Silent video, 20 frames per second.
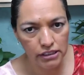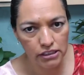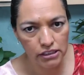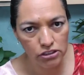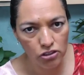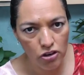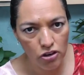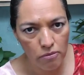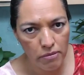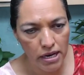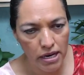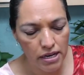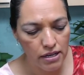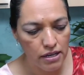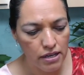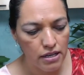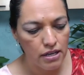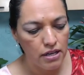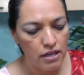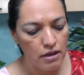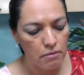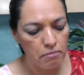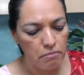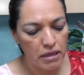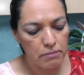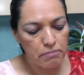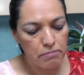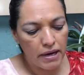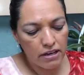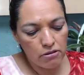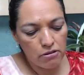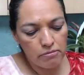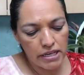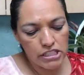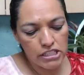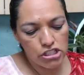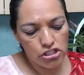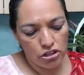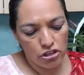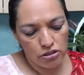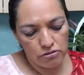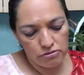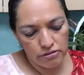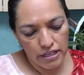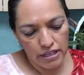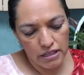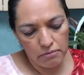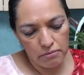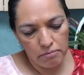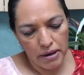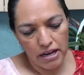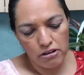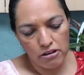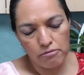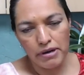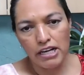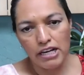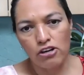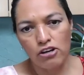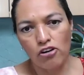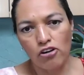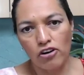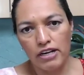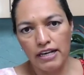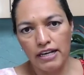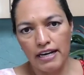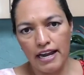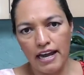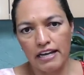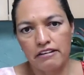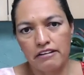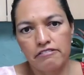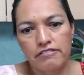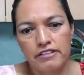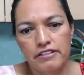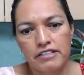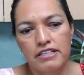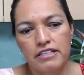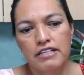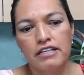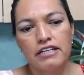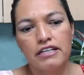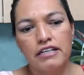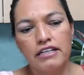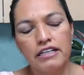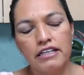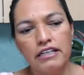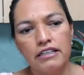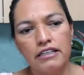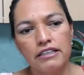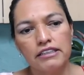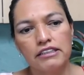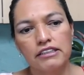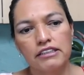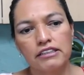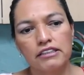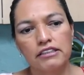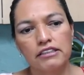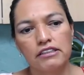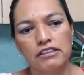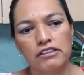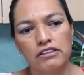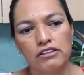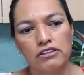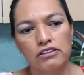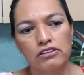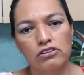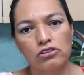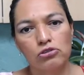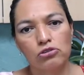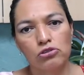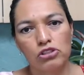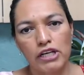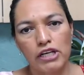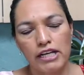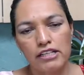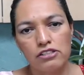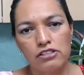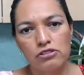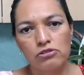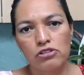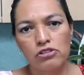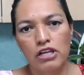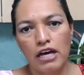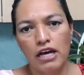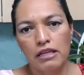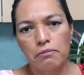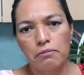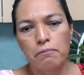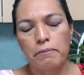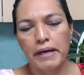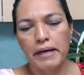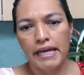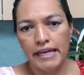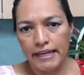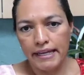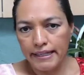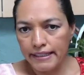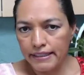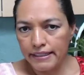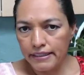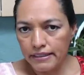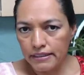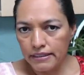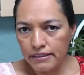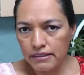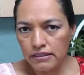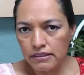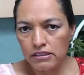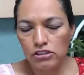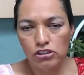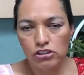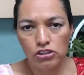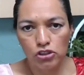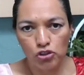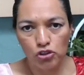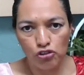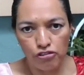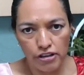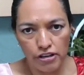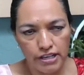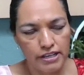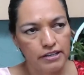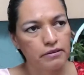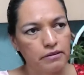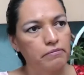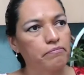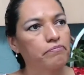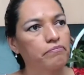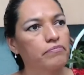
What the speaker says: it's normal. But part of my job and part of my goal in life is to tell you that pain, suffering,